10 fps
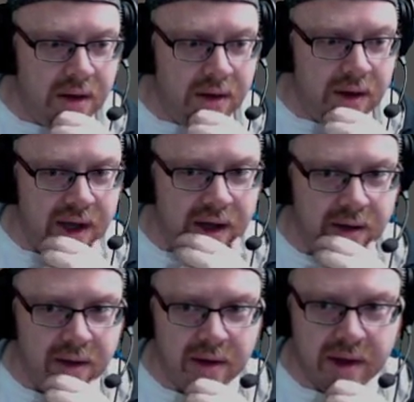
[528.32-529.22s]
on. Wow,
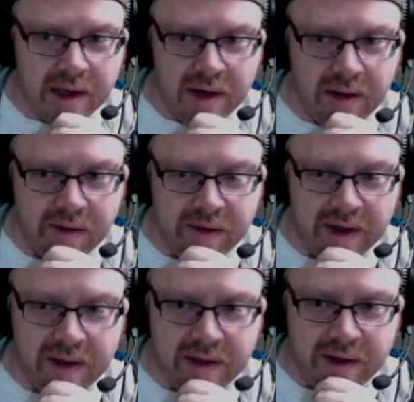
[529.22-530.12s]
getting lots of
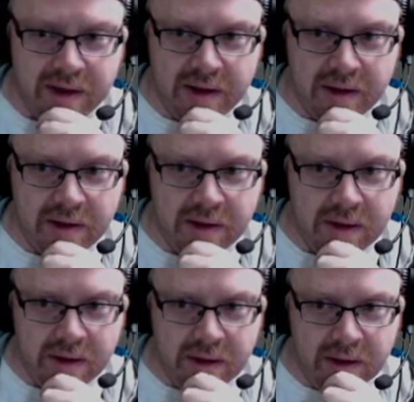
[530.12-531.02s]
sounds there.
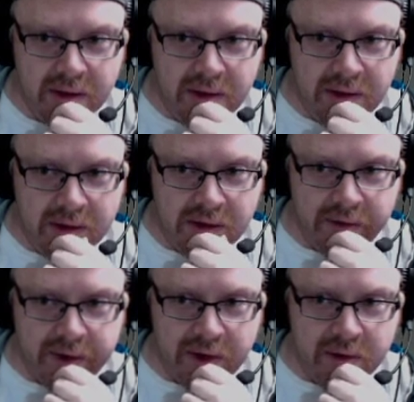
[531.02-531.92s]
So
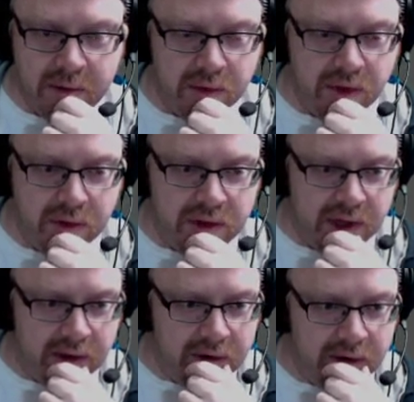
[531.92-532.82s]
if I go somewhere with no
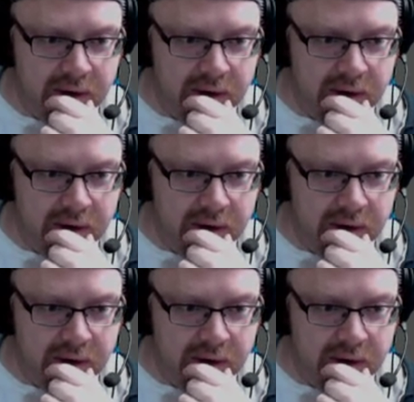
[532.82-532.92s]
sound.